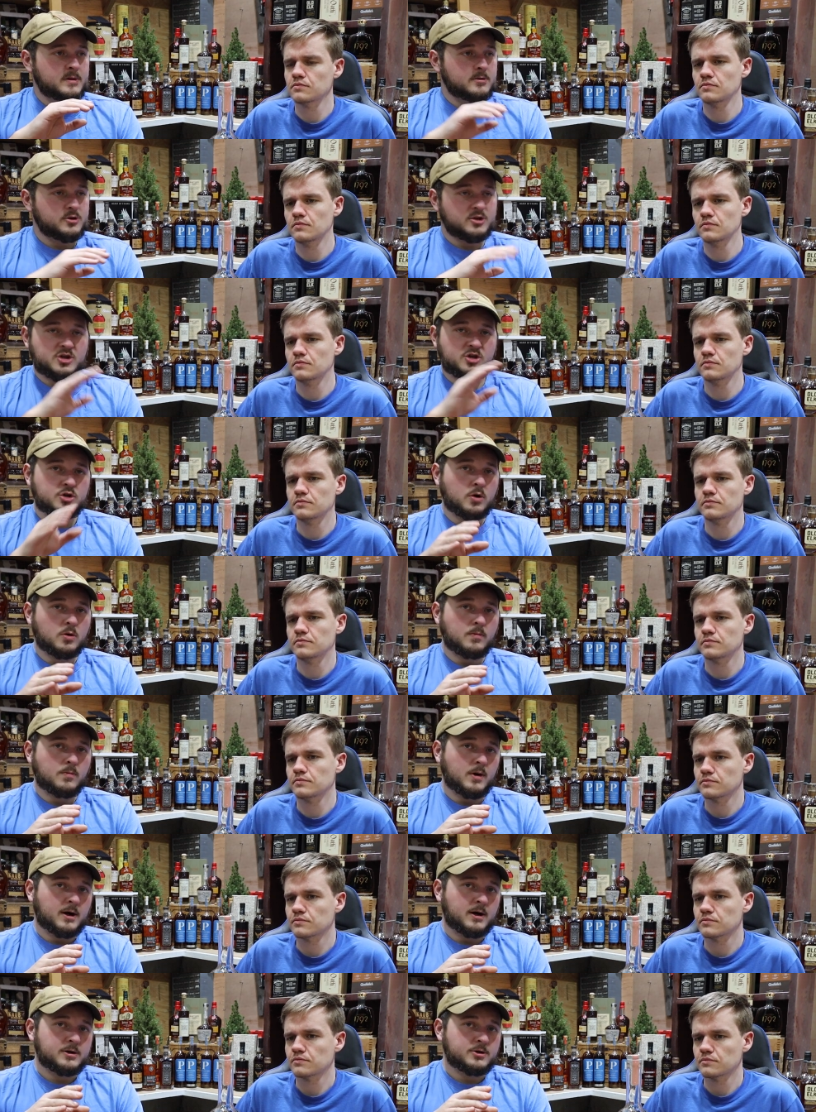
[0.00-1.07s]
Speaker 1: so
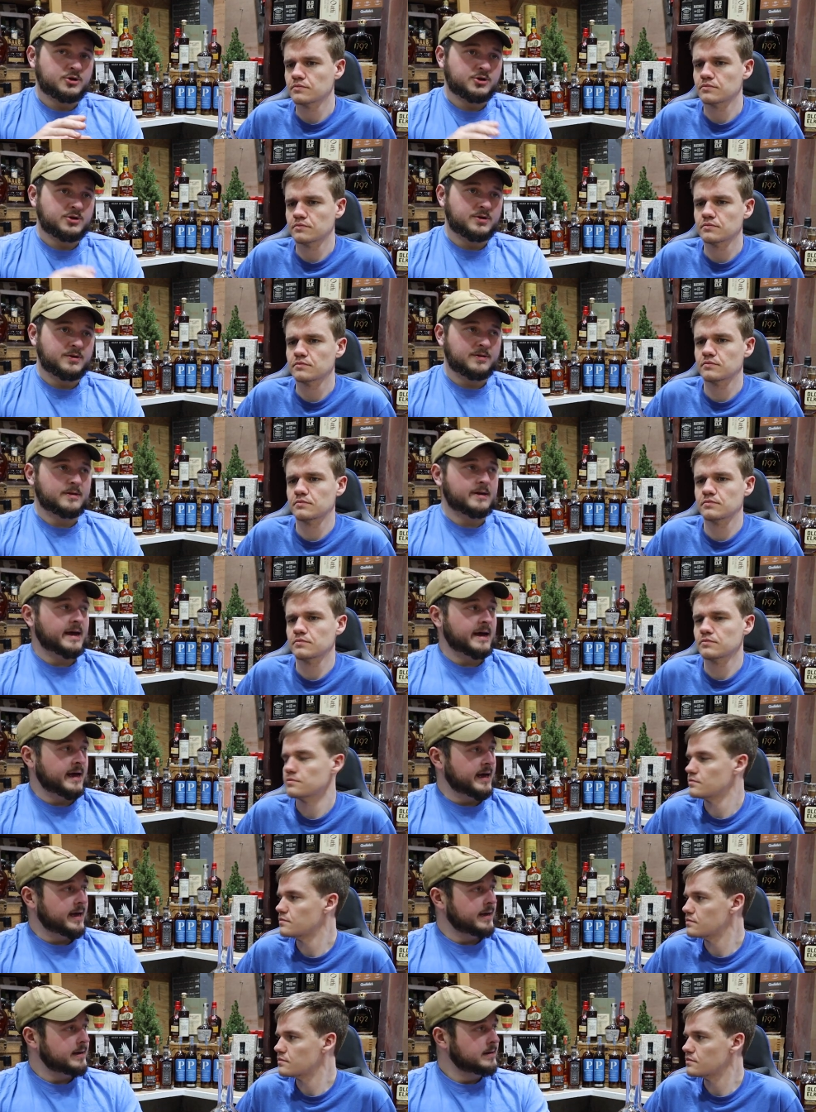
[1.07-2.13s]
much
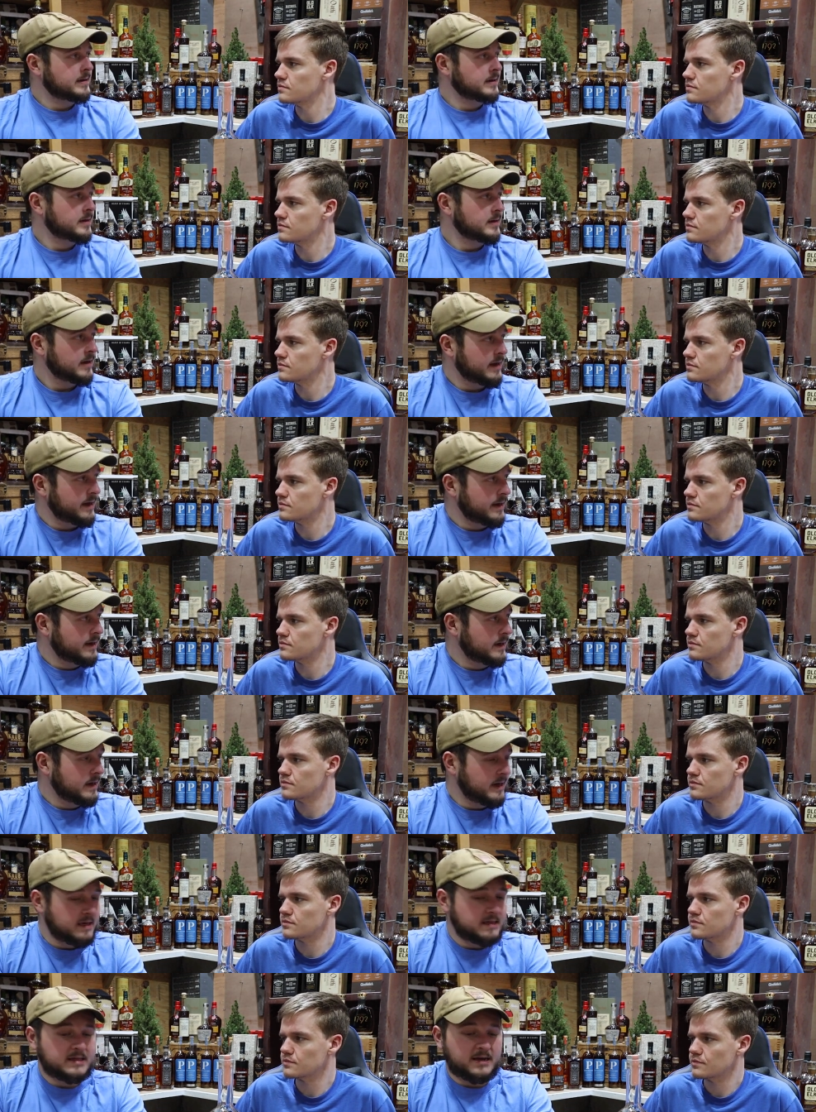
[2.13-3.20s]
that it,
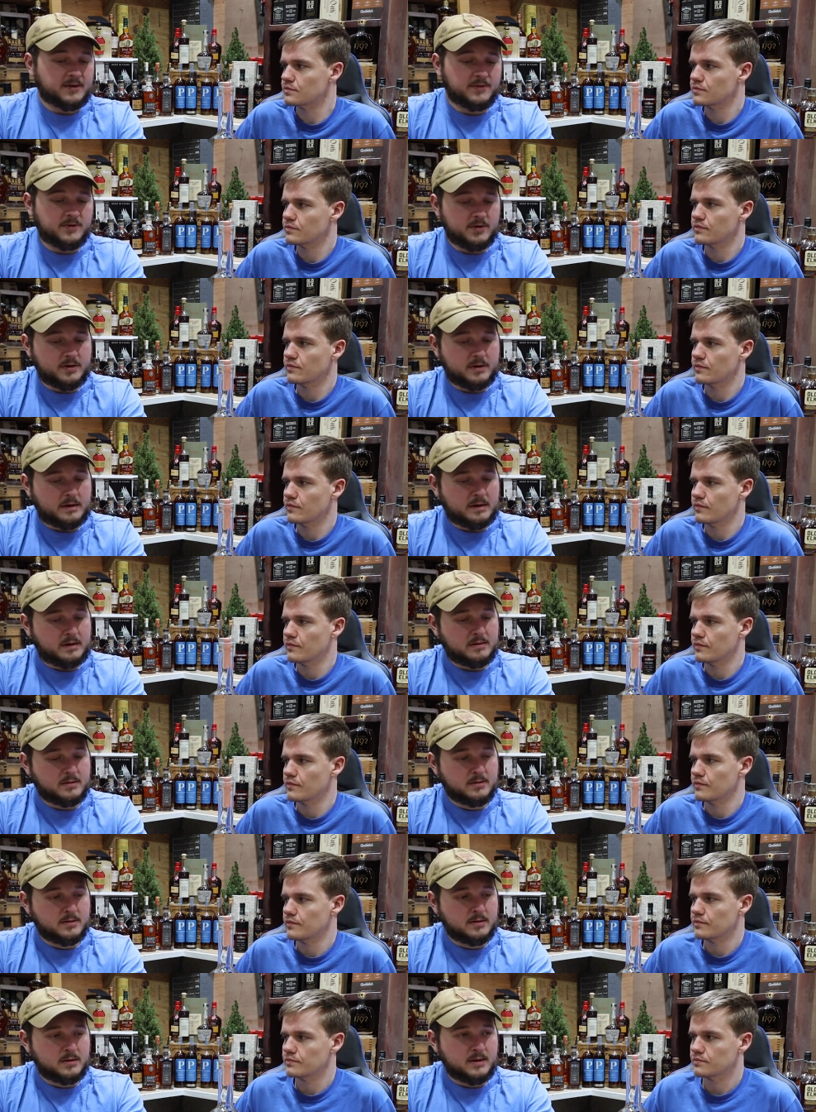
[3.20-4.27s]
it definitely
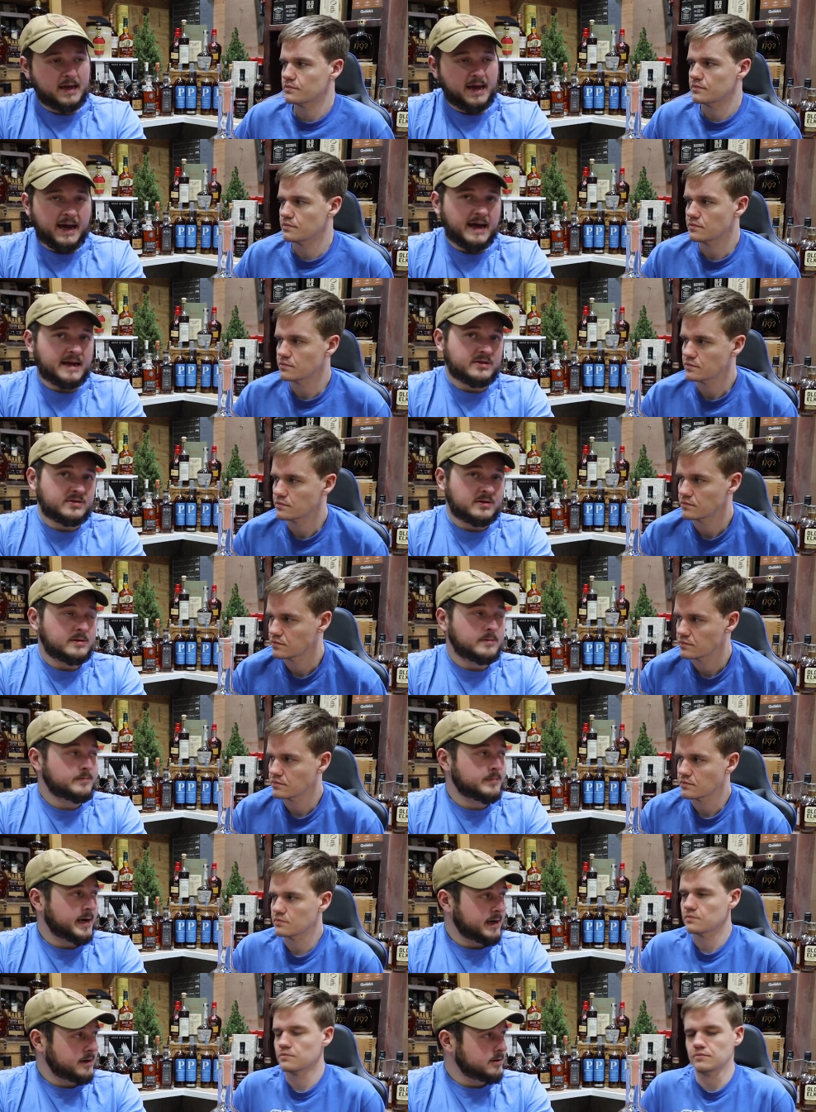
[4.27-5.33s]
has an
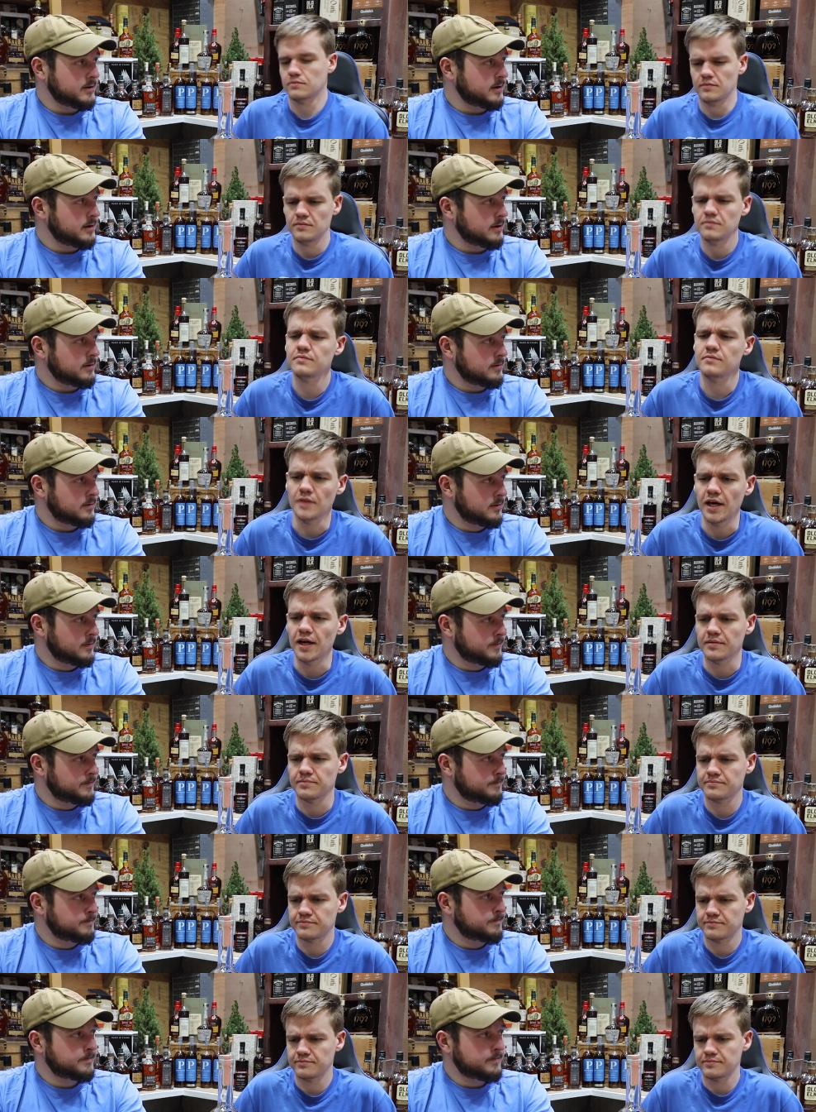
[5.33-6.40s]
impact on
Speaker 2: it. Yeah,
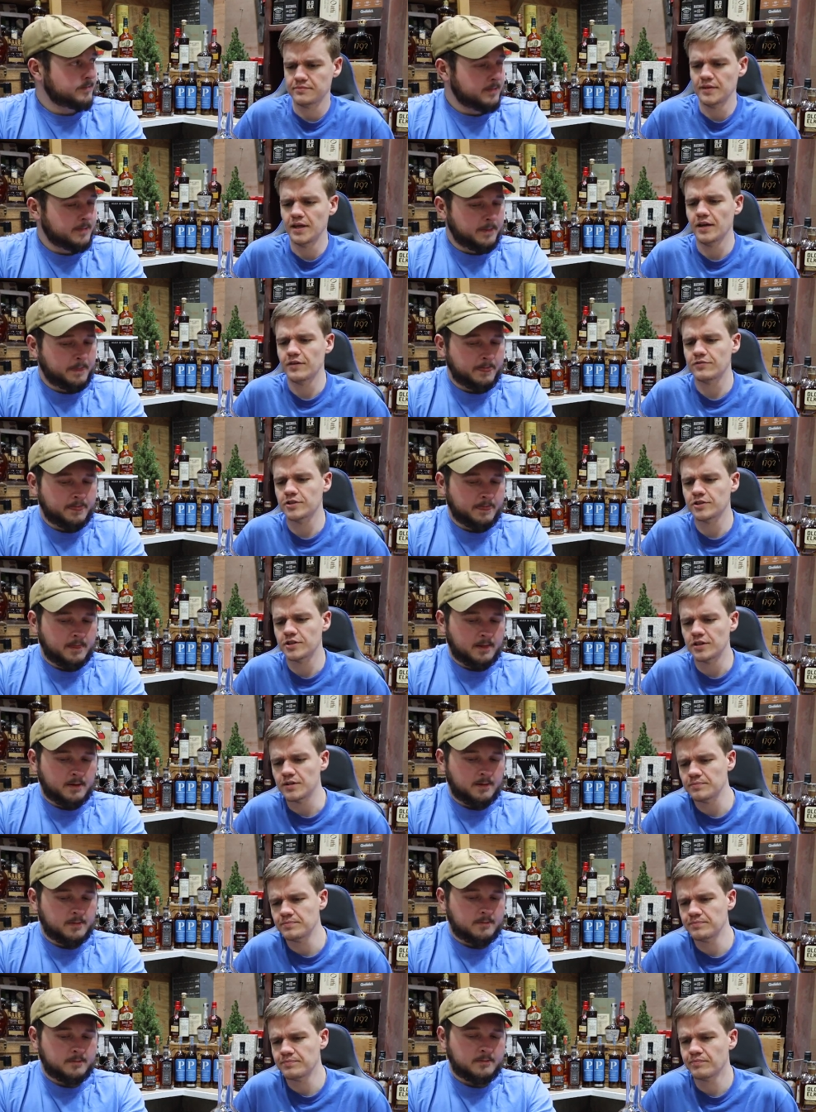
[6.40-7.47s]
yeah, for
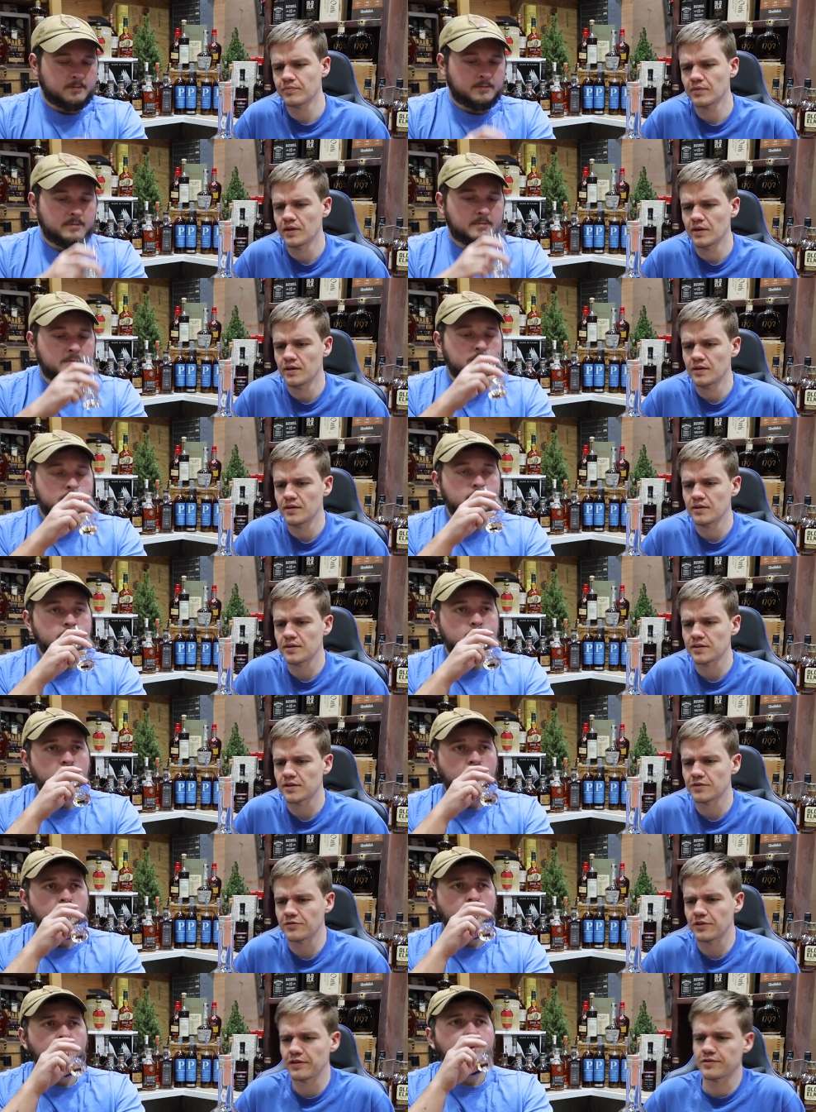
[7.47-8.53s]
sure. Like
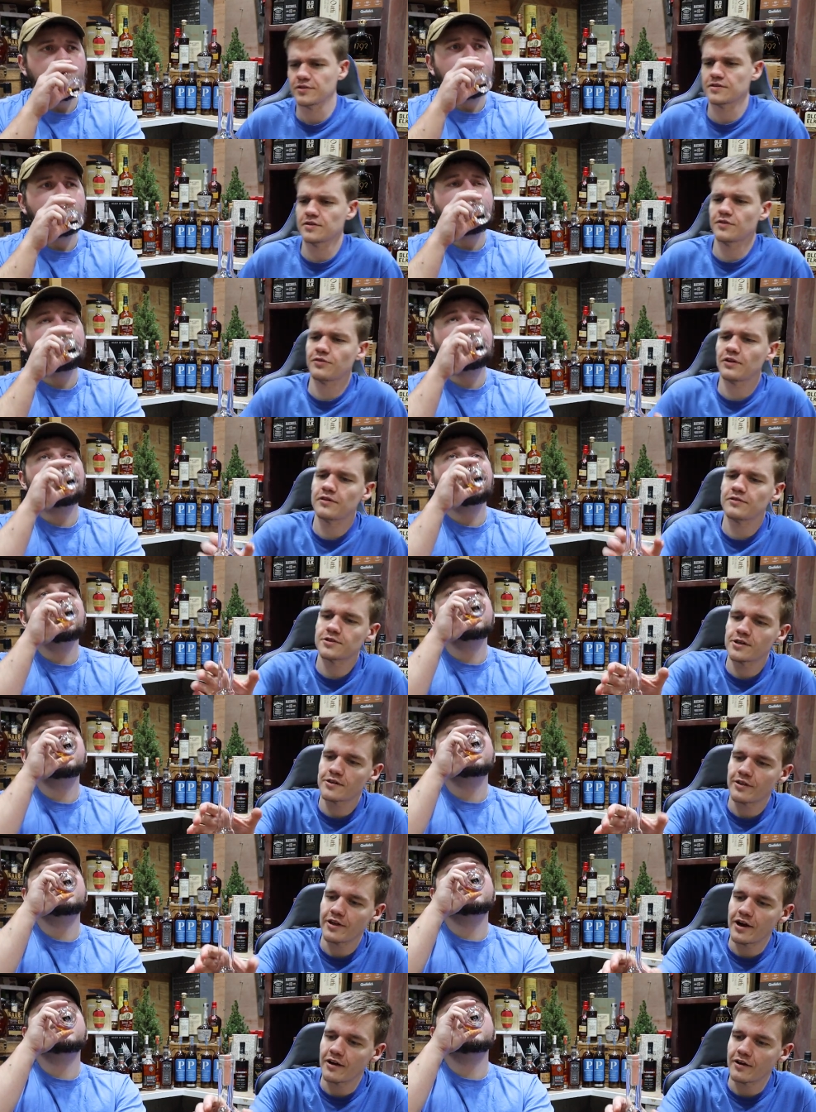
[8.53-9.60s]
the flavor, the flavors are
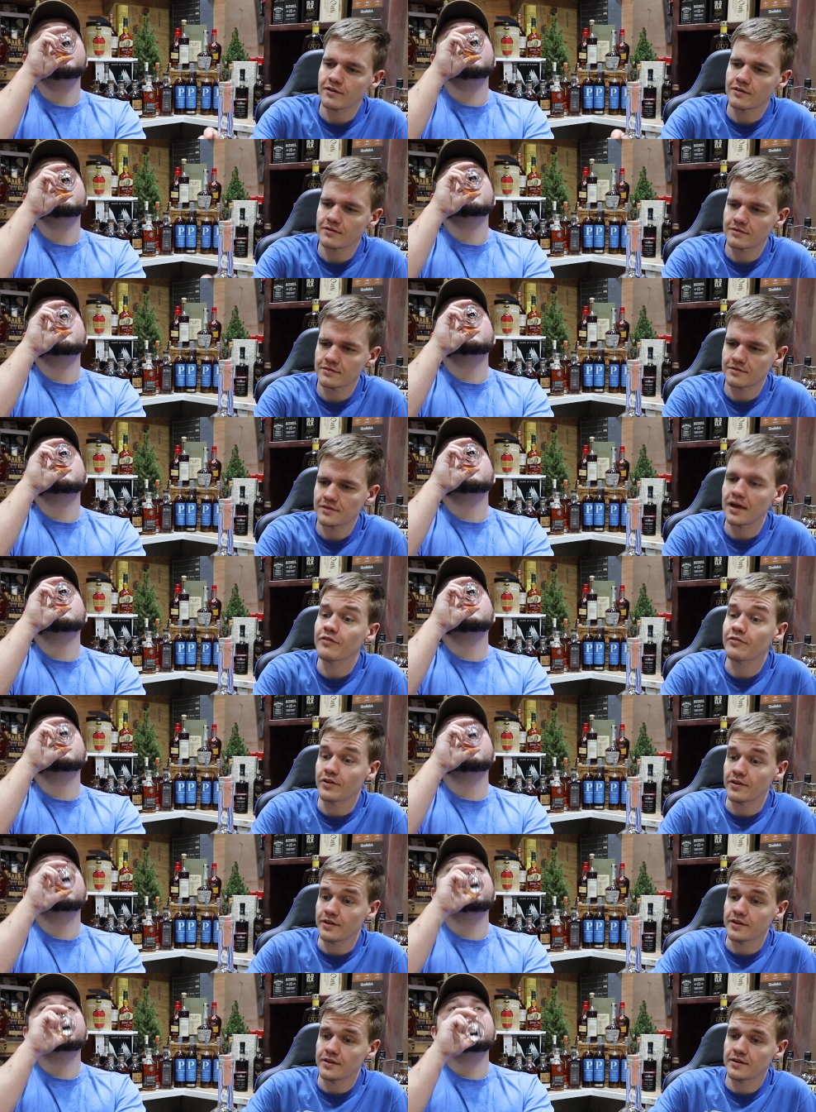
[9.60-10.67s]
there
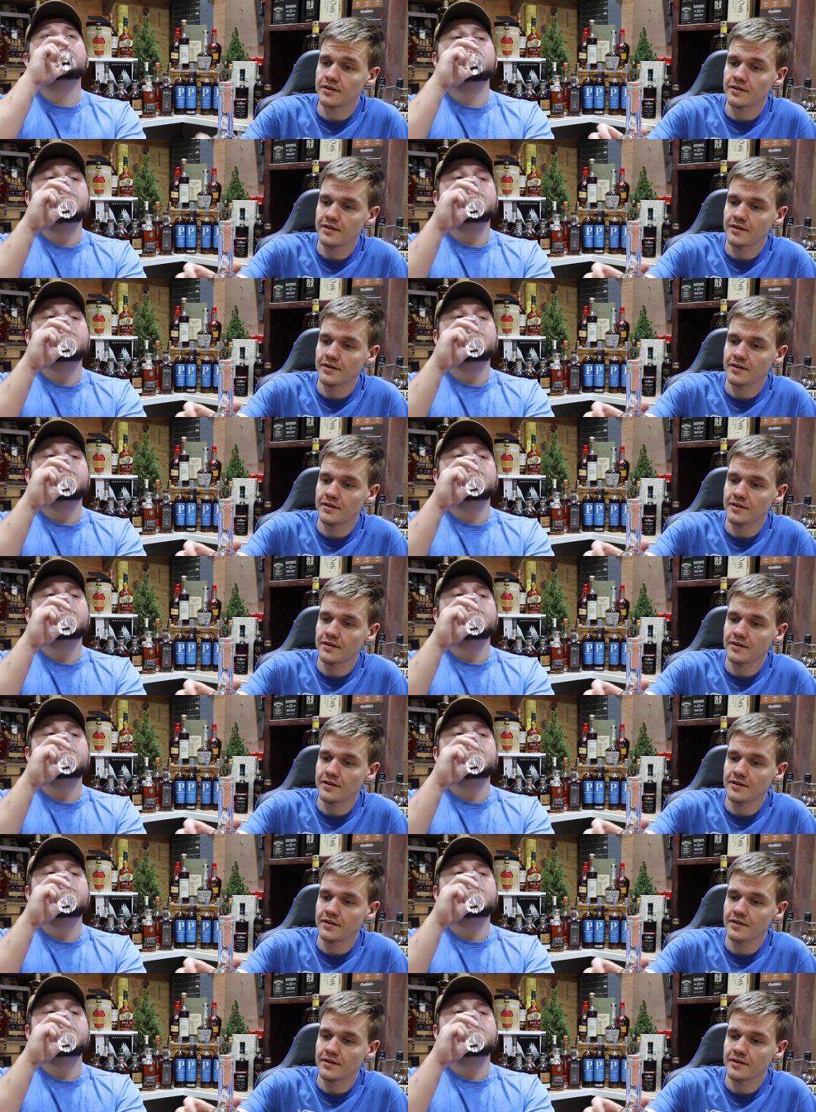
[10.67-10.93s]
definitely,